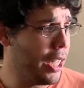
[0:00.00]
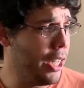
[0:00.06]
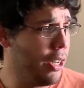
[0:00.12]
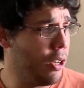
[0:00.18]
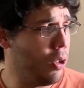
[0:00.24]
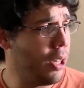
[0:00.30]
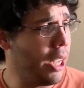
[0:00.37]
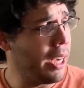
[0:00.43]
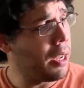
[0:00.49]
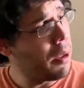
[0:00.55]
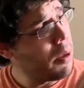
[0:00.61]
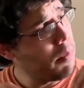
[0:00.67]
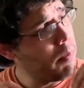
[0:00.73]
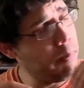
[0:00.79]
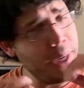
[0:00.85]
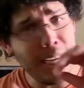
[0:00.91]
you know,
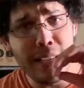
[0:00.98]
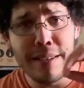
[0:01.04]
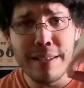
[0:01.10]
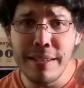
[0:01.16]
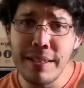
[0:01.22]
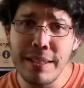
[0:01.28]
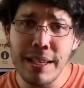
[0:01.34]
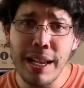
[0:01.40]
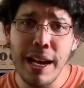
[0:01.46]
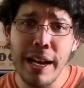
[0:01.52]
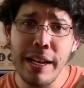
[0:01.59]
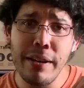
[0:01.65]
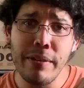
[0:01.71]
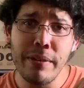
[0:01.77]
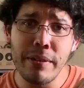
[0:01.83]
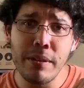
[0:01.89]
like beads
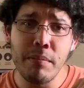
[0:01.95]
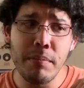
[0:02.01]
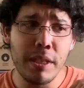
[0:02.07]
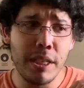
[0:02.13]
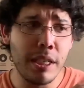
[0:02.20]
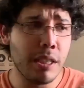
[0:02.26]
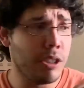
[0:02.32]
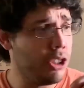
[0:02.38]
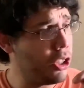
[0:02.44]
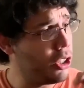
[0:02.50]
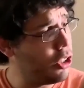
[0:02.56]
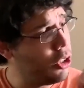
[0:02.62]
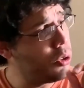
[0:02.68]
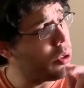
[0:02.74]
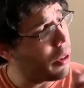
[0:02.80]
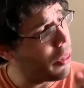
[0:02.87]
inside or something, because you
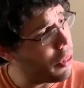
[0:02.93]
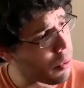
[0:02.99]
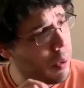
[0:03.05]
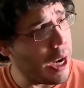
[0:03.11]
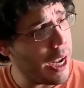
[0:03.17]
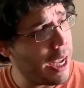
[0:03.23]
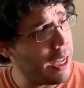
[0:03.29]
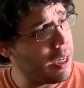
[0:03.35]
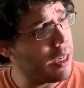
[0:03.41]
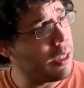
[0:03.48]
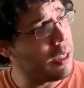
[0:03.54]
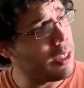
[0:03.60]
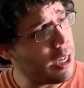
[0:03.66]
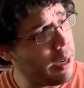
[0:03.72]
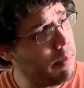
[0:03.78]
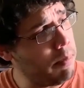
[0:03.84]
can use a thread
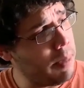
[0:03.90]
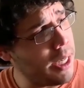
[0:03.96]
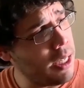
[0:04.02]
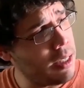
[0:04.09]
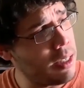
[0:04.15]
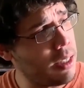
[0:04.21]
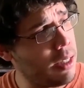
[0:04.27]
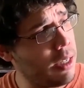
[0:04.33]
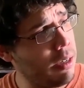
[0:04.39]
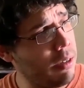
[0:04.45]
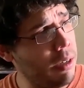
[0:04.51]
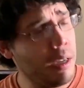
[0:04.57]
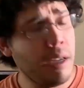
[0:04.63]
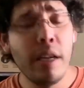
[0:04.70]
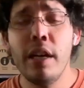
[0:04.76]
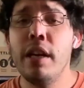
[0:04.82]
and tie beads in
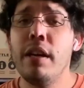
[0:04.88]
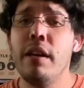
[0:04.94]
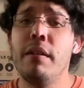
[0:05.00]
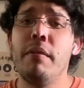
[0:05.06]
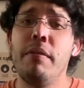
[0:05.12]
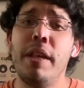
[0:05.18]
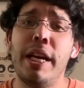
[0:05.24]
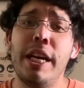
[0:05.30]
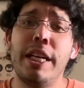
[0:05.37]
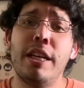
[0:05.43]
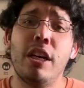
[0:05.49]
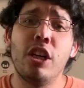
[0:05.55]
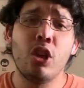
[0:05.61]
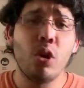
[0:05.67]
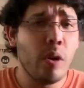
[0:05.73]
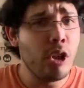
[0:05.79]
there, then
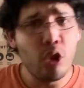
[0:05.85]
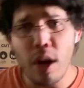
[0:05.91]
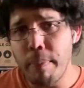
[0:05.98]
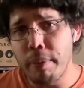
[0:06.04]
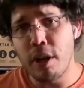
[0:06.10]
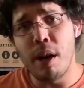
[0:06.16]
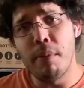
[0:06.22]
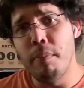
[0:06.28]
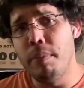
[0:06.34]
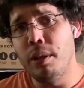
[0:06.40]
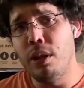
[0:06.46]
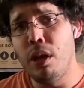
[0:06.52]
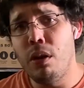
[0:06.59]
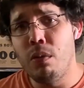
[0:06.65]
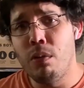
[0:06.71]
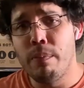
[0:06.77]
go ahead and drop a comment
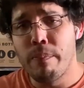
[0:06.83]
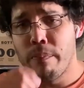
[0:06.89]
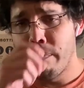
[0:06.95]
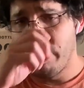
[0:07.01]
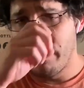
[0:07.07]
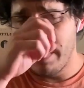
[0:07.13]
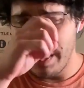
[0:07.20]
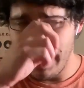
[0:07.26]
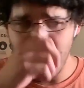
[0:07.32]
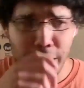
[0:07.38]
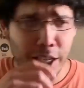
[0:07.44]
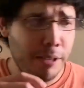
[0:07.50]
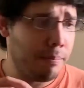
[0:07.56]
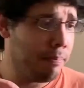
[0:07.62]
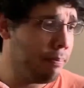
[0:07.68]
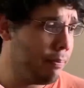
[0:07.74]
below.
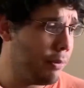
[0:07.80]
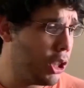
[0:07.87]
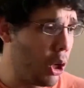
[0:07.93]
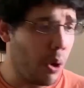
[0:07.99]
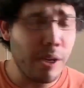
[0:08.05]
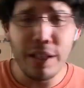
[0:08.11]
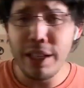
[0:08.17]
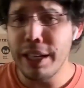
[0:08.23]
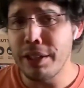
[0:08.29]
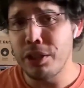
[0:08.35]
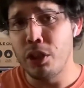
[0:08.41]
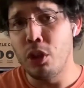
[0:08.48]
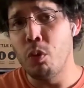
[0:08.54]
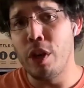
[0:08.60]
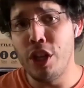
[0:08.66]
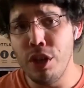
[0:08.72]
Go ahead and let
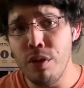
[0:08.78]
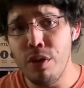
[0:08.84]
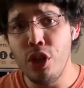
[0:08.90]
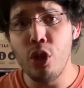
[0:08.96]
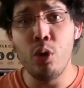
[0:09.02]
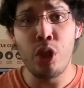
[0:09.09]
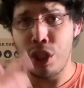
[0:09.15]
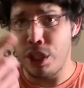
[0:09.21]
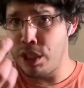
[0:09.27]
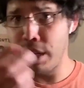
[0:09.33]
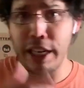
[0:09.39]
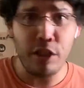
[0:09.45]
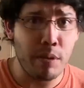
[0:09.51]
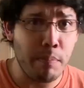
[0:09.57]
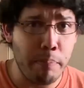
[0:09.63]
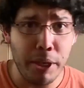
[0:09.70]
us know what you use.
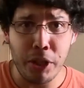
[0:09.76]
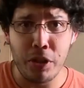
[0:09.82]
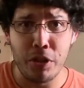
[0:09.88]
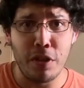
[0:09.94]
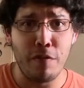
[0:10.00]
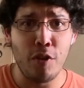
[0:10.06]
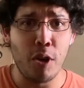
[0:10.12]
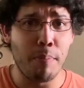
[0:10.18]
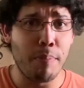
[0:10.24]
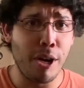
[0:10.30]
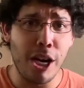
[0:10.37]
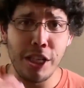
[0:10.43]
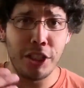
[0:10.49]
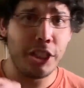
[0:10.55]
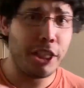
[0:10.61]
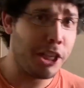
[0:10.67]
Take some pictures of your
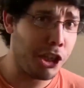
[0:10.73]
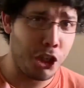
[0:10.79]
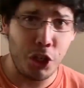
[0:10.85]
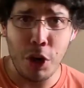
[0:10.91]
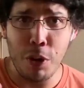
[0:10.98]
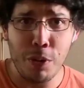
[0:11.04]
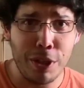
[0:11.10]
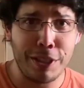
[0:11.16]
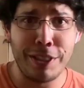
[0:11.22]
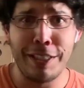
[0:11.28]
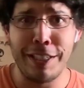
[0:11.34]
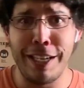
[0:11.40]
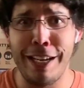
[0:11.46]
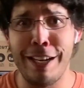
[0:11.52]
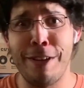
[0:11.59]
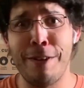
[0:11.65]
project, show
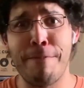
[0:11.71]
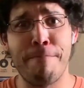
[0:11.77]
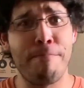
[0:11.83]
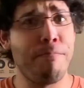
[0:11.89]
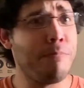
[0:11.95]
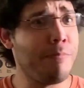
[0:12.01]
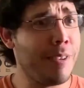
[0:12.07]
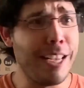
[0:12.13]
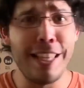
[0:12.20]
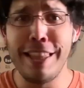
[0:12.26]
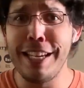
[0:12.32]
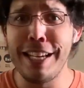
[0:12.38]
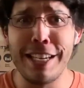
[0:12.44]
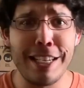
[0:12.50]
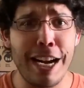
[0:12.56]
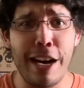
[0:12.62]
us in
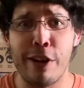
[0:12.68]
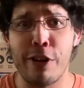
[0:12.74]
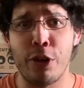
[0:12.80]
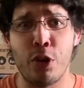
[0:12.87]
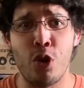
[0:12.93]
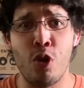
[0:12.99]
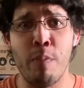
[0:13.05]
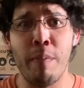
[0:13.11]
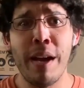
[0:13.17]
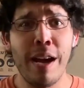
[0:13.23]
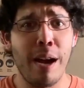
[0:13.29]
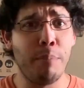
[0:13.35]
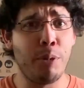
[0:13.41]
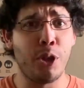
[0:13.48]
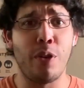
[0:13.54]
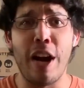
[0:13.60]
the entire group.
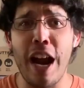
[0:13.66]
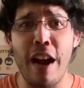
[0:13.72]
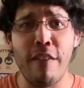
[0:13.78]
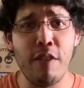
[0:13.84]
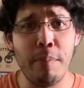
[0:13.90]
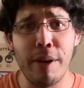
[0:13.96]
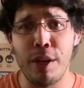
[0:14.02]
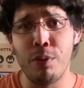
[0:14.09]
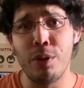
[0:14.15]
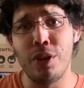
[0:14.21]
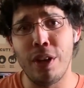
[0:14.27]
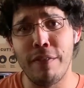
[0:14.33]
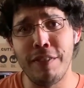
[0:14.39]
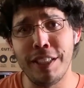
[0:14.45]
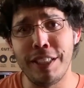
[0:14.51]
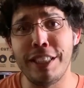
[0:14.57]
I'm sure everybody would
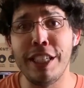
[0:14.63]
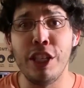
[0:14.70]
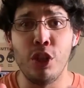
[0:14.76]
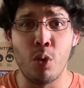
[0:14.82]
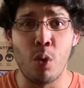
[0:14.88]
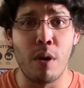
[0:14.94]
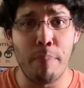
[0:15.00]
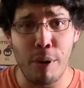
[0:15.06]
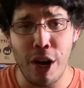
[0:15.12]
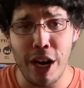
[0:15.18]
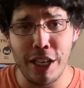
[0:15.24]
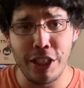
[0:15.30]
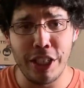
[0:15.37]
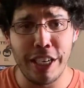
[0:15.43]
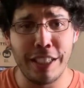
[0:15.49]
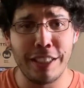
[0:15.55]
love to see your
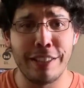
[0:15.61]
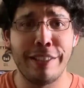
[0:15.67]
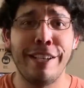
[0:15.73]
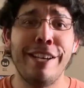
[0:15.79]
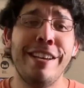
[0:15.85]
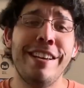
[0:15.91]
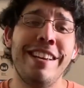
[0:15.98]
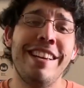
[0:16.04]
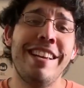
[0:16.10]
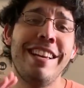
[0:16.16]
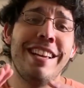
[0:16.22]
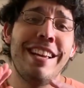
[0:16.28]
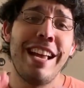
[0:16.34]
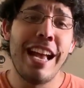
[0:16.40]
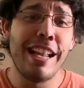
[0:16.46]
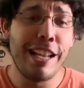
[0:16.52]
projects.
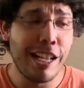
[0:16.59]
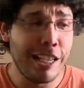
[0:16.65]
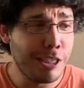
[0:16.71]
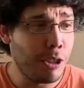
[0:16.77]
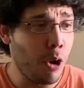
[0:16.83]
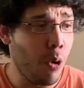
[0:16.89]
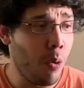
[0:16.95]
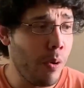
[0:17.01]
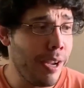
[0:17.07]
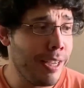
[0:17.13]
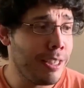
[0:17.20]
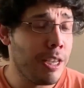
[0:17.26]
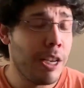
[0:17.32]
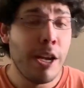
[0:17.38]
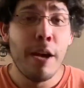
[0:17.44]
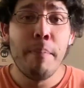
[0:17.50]
And as
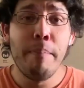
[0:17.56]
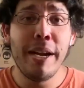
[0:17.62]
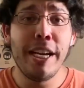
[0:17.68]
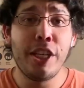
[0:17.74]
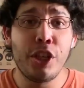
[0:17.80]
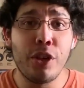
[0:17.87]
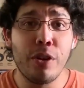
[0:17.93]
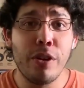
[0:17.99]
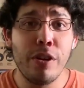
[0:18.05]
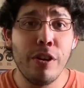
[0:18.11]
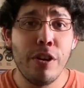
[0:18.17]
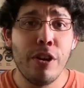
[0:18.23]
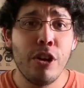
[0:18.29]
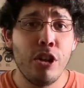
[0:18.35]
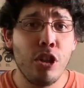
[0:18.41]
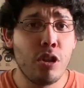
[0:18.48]
always, make sure
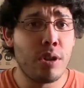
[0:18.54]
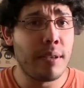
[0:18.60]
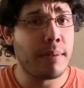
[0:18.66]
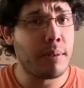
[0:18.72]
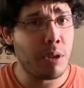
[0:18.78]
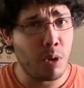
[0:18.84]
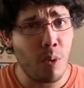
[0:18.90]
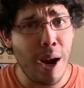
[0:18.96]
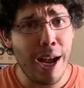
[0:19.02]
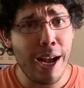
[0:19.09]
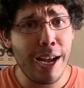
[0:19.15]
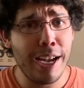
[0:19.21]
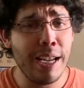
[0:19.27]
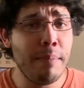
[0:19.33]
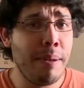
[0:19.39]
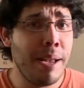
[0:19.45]
you
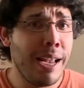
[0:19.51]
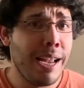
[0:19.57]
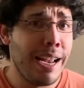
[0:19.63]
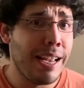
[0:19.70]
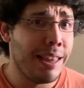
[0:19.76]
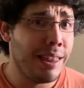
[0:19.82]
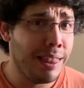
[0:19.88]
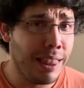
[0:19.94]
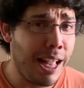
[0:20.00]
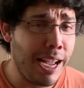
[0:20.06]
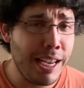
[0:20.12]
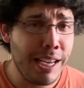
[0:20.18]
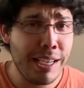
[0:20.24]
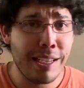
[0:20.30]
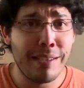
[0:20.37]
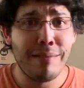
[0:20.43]
subscribe,
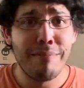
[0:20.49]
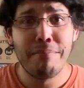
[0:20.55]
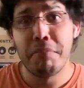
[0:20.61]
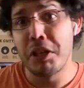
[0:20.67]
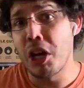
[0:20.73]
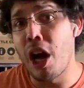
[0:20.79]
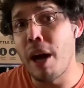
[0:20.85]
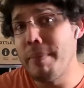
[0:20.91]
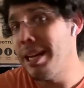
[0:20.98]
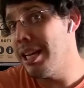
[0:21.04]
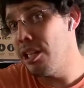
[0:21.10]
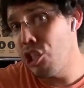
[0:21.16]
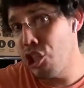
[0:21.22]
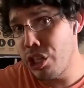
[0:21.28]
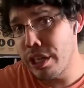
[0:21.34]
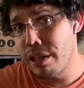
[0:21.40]
like, comment,
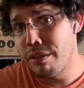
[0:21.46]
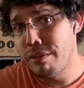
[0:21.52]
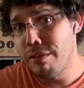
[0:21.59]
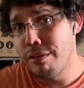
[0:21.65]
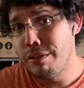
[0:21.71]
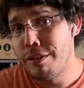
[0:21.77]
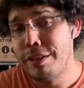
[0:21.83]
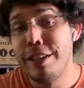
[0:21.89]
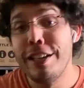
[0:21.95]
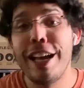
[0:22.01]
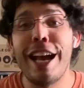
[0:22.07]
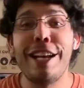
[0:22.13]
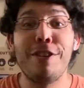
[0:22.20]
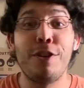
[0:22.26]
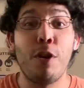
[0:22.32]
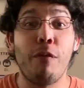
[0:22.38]
and share.
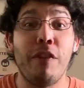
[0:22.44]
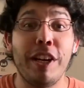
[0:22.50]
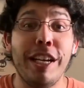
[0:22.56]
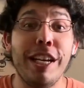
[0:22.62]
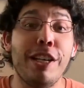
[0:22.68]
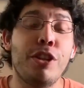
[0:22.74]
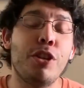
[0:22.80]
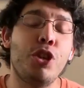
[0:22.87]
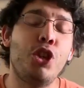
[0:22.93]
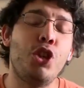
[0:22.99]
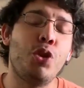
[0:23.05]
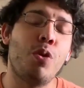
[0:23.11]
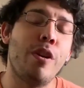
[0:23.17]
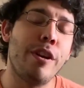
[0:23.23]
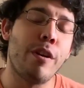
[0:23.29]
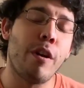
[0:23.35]
And don't forget to
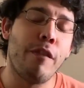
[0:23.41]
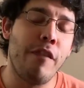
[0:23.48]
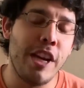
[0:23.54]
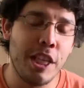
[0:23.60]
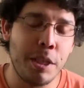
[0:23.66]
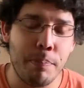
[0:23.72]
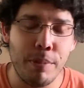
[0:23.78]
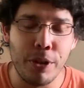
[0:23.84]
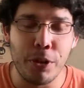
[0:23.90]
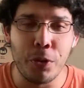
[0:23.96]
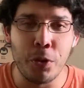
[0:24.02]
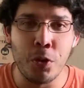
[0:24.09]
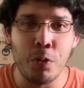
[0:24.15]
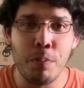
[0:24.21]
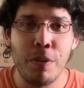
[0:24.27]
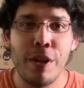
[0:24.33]
join our Facebook
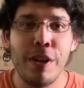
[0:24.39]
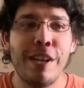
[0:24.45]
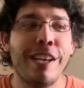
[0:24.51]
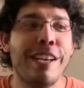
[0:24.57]
group.